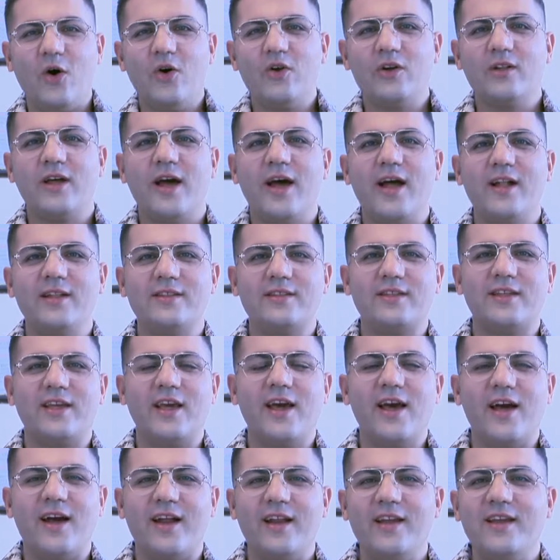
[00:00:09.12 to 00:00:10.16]
Oral health
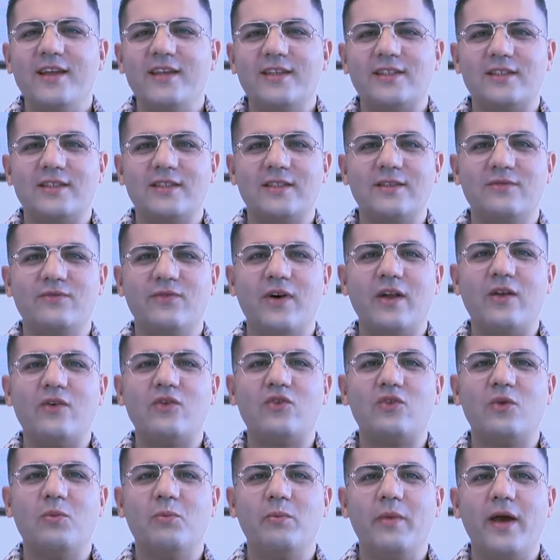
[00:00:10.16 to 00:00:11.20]
care is one
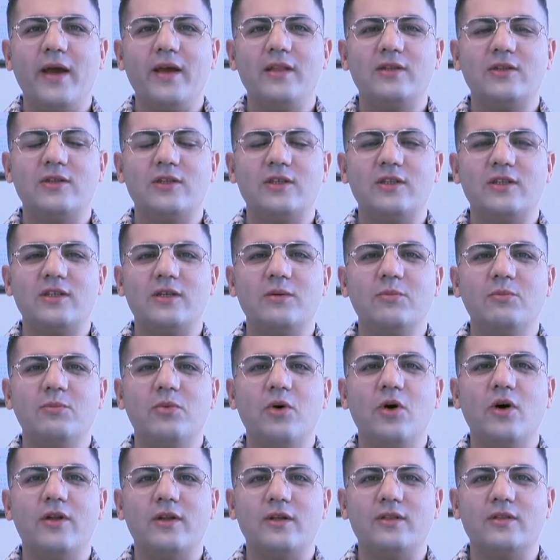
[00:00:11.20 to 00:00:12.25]
of the main
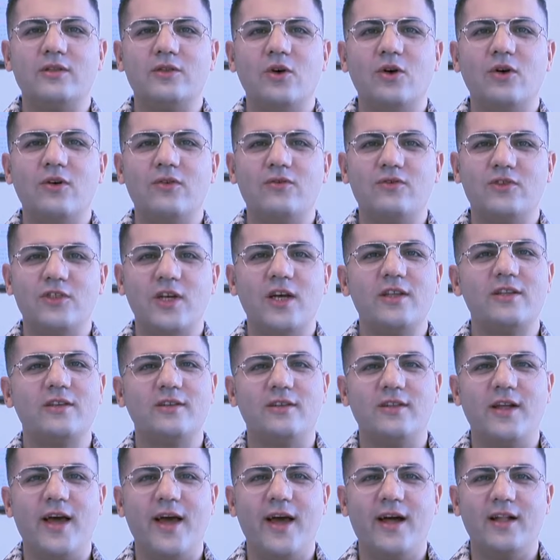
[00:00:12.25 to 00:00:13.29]
components of
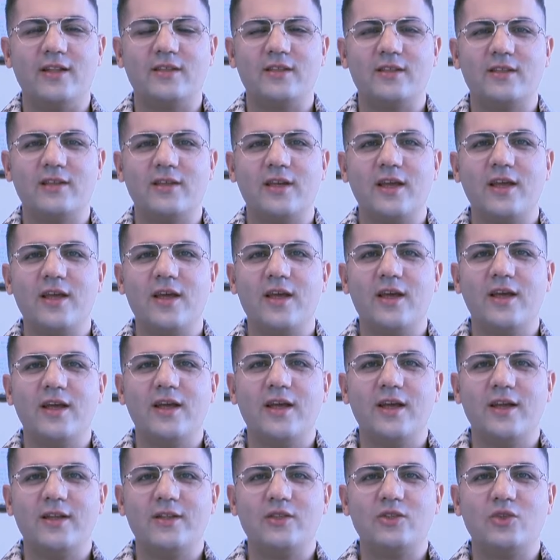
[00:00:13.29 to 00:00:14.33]
general health.
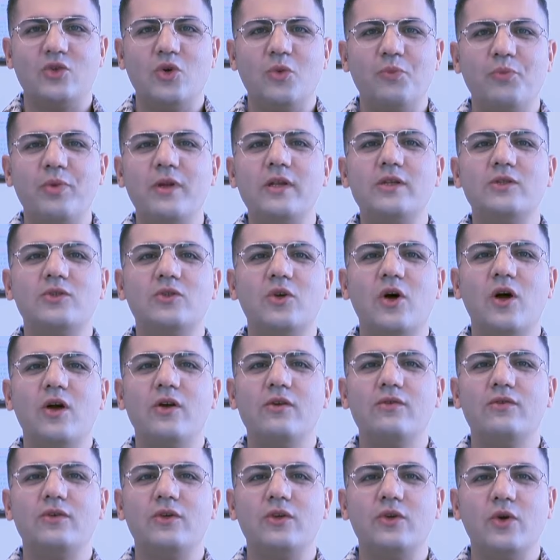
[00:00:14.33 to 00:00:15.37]
To
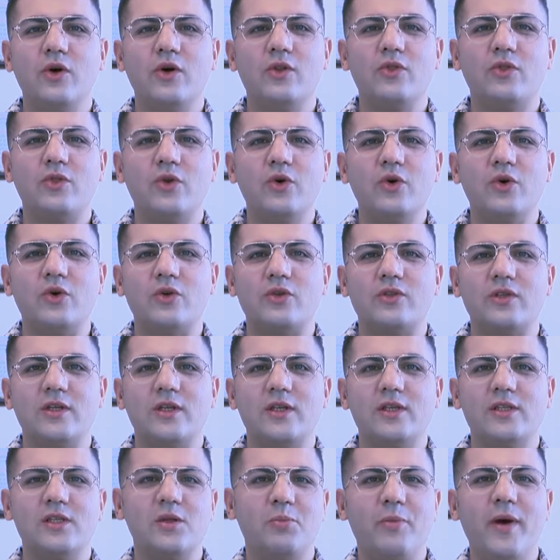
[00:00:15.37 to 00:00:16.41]
preserve your tooth
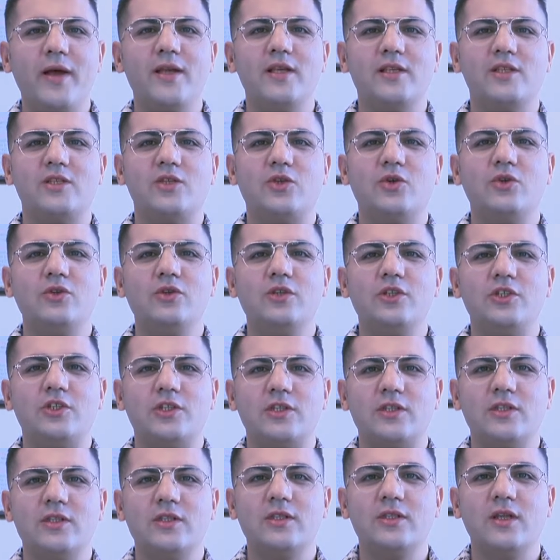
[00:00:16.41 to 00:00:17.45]
is the best
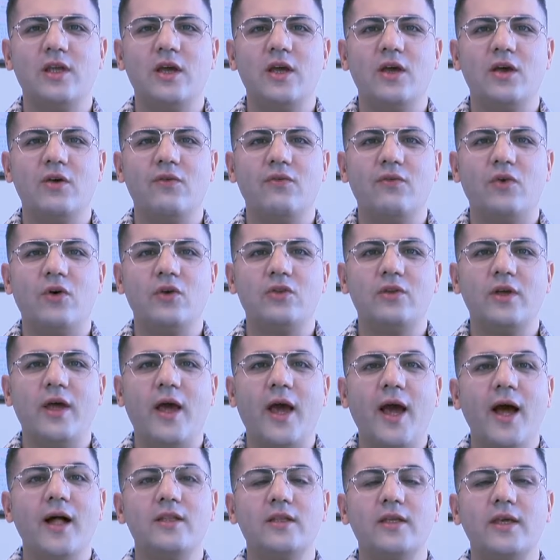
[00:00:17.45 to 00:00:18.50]
solution for the
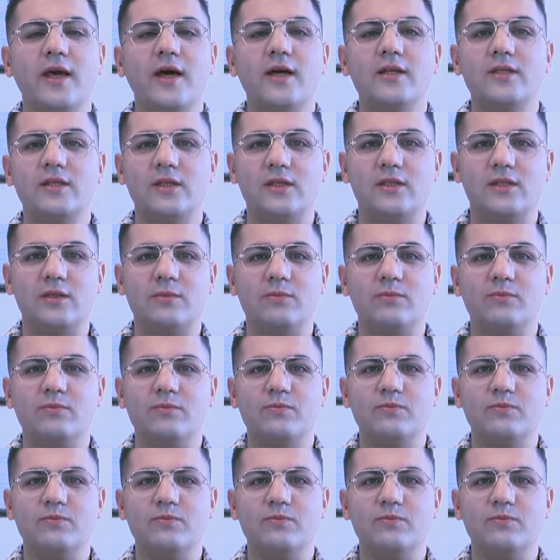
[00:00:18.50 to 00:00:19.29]
healthcare system.